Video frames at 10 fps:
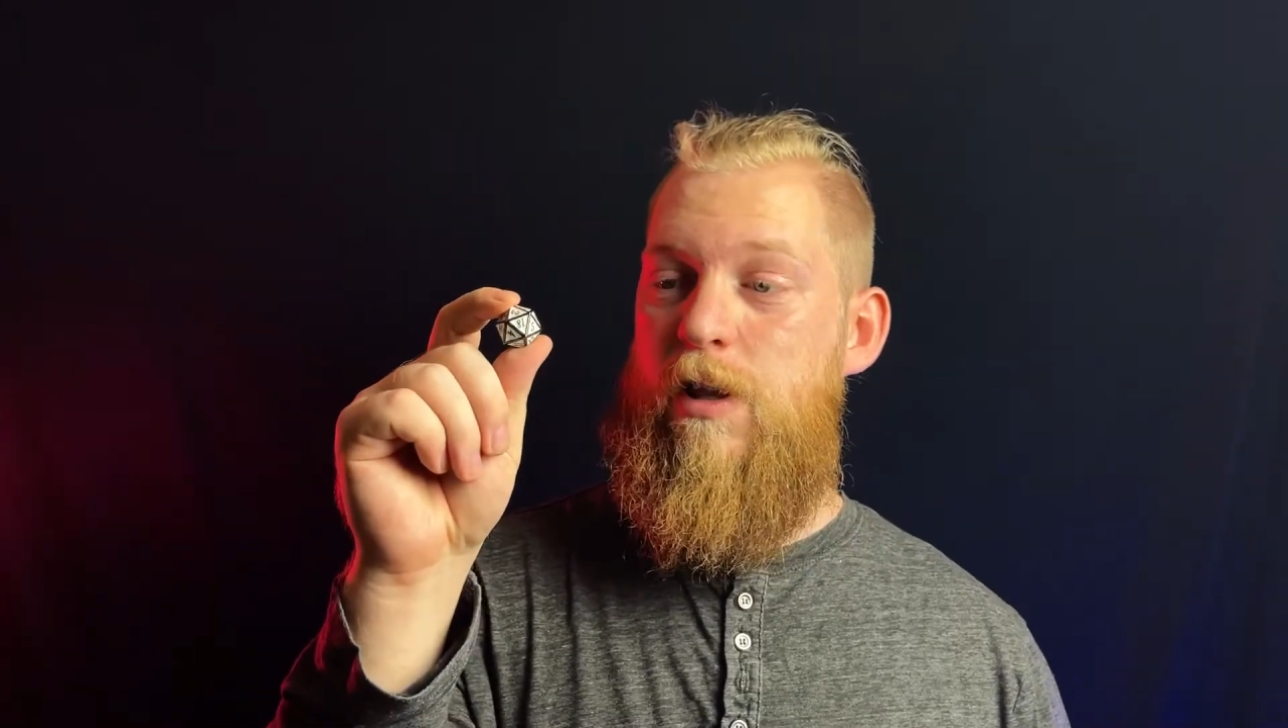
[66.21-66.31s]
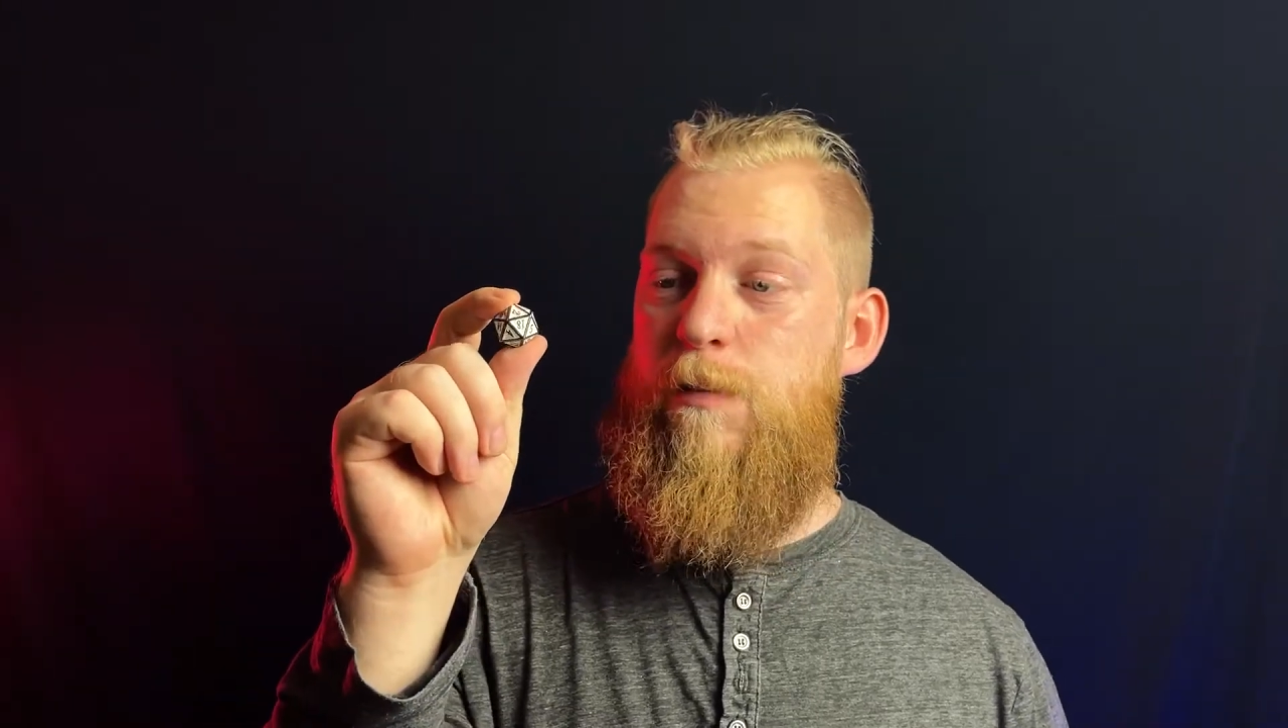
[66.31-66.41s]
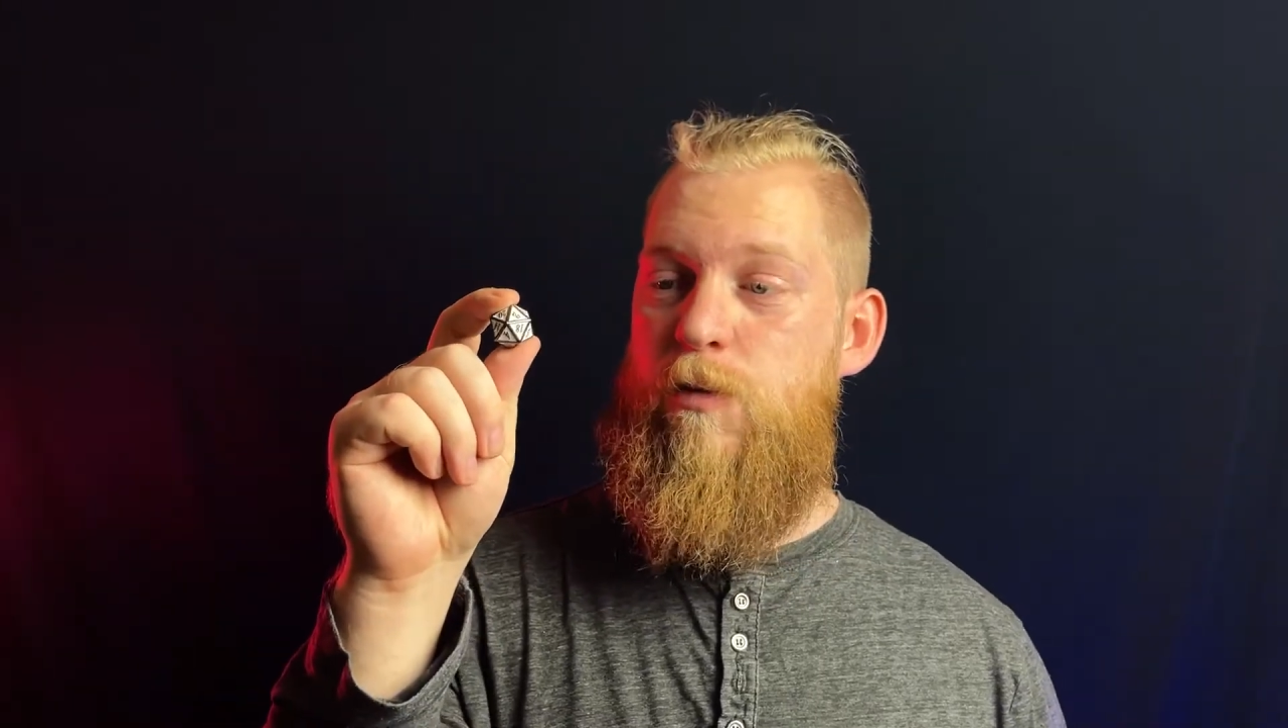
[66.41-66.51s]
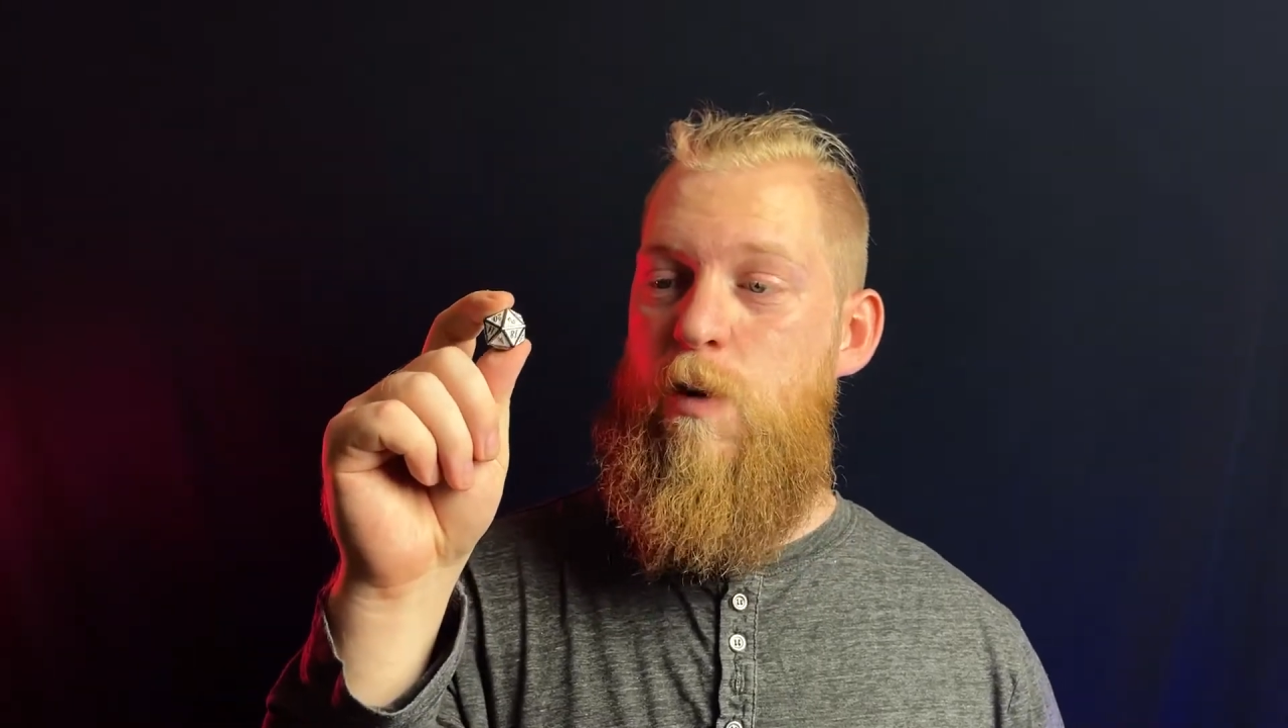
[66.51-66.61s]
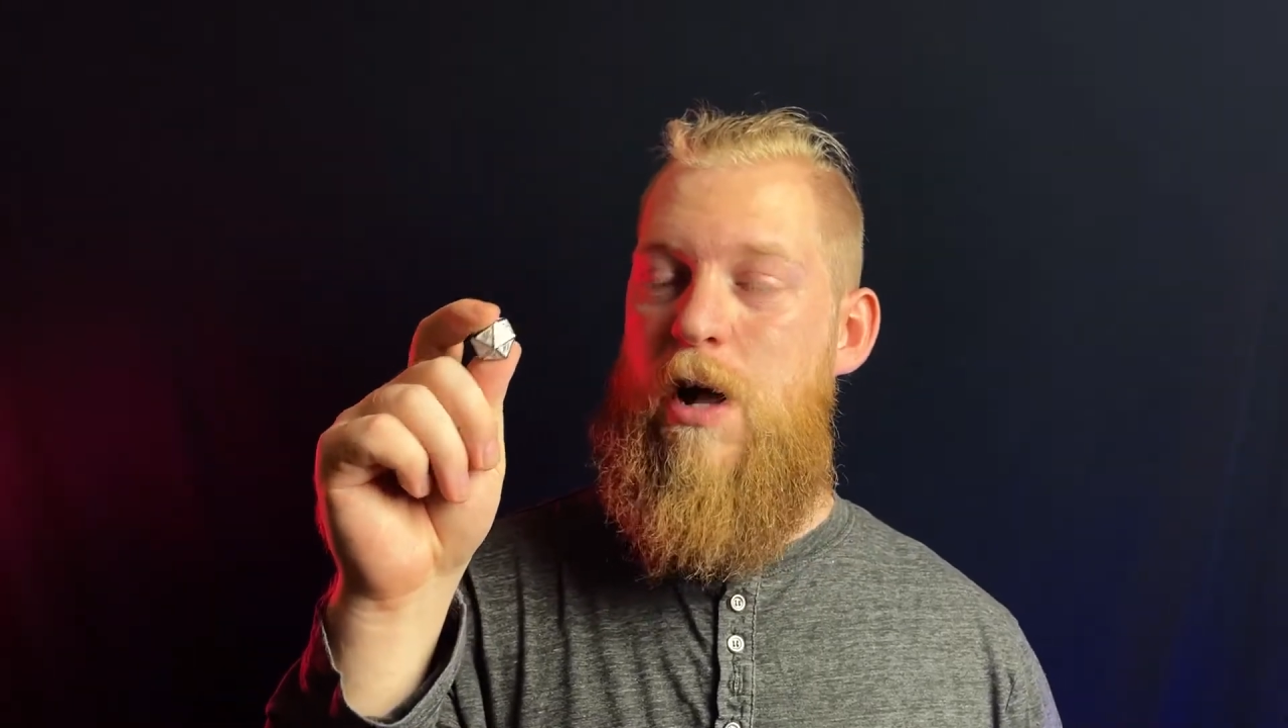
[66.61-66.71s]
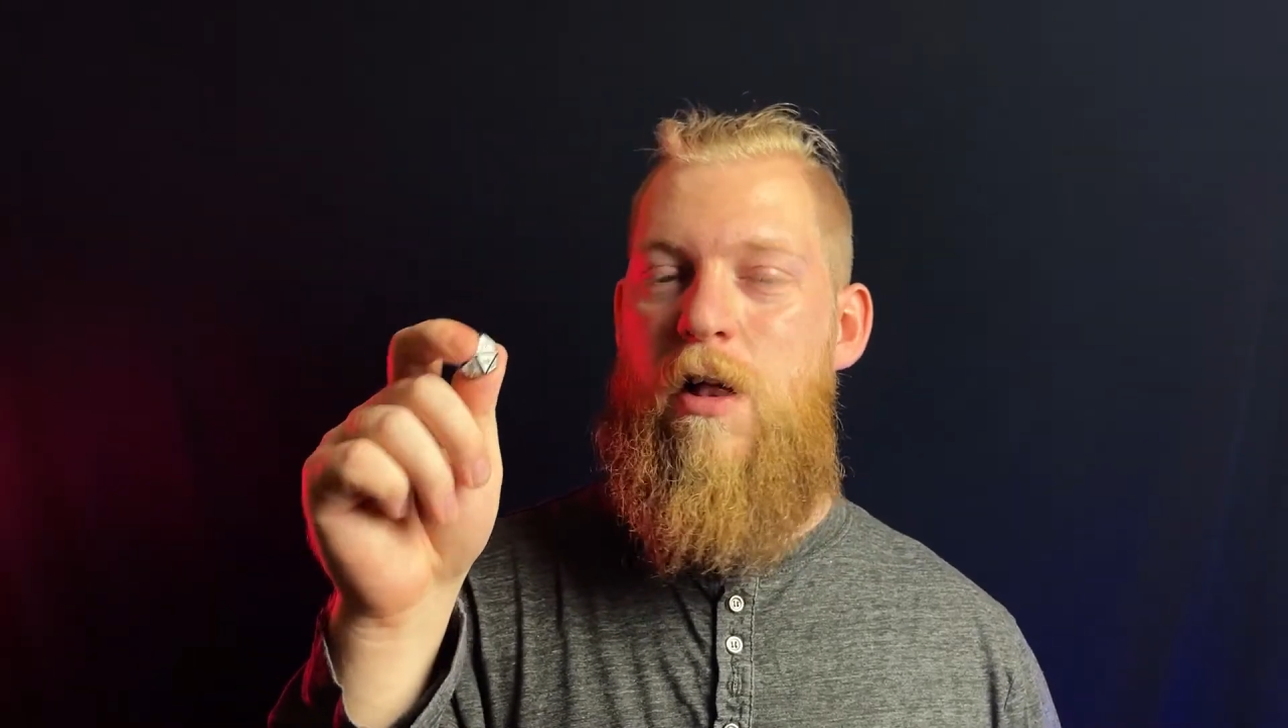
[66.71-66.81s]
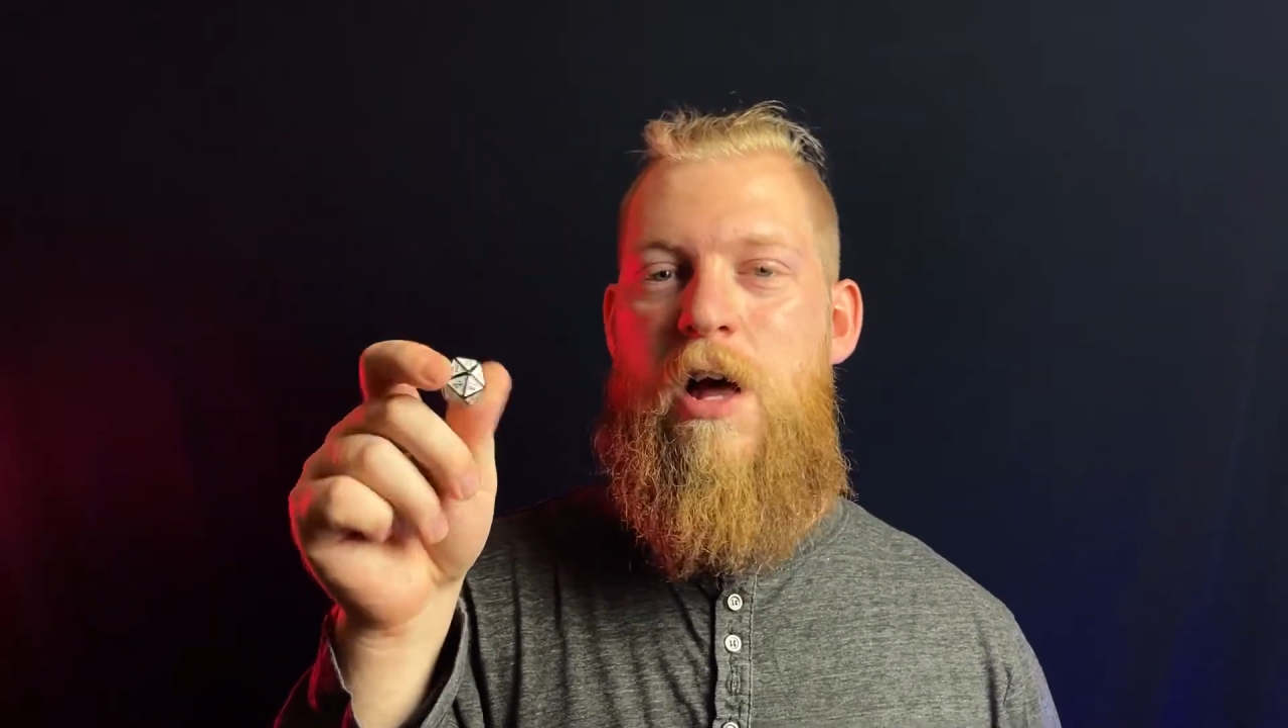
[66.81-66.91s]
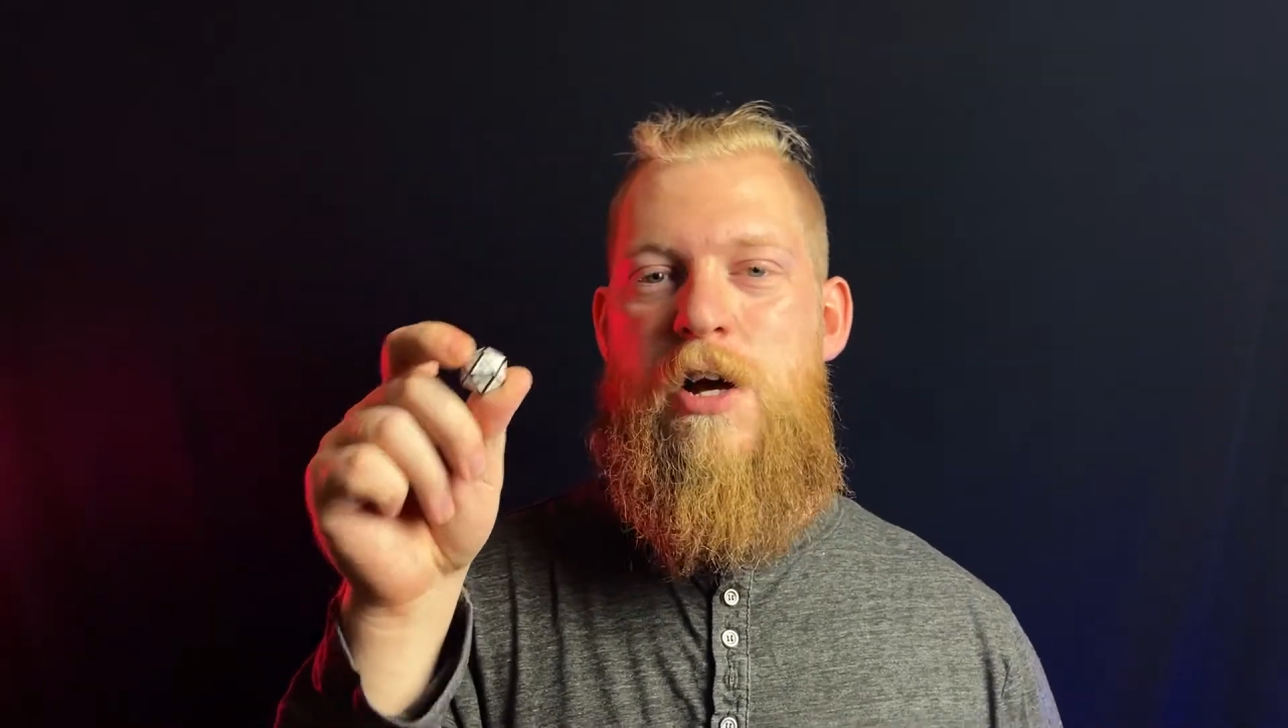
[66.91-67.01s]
them as well.